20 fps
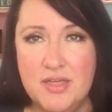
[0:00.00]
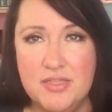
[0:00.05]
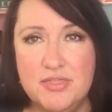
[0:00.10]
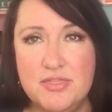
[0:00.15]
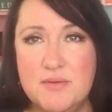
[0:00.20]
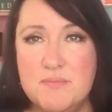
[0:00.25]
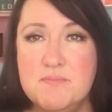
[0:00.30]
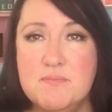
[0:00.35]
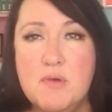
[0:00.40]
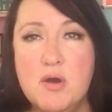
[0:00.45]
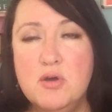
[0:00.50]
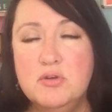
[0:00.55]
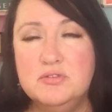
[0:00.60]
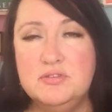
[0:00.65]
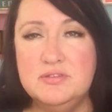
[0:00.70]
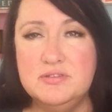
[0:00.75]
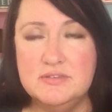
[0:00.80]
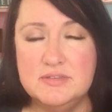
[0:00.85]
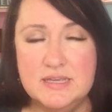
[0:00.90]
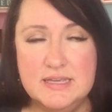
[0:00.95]
the
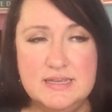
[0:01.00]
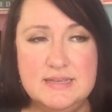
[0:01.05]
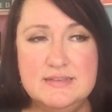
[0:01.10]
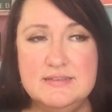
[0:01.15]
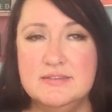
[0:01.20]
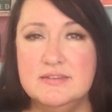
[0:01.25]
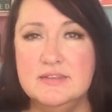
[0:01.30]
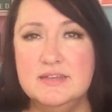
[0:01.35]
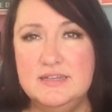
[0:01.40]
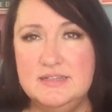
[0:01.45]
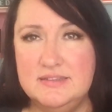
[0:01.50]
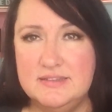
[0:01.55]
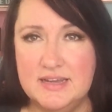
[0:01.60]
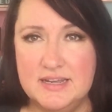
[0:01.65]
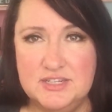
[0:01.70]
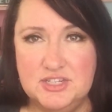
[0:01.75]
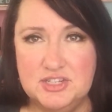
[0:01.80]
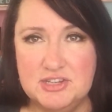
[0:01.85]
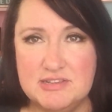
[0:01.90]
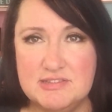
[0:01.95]
most easily
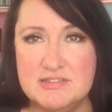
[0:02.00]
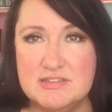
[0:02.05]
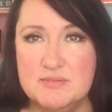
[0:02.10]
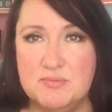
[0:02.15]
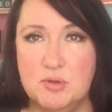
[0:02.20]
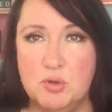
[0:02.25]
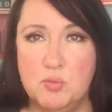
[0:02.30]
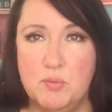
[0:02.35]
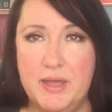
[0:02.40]
digestible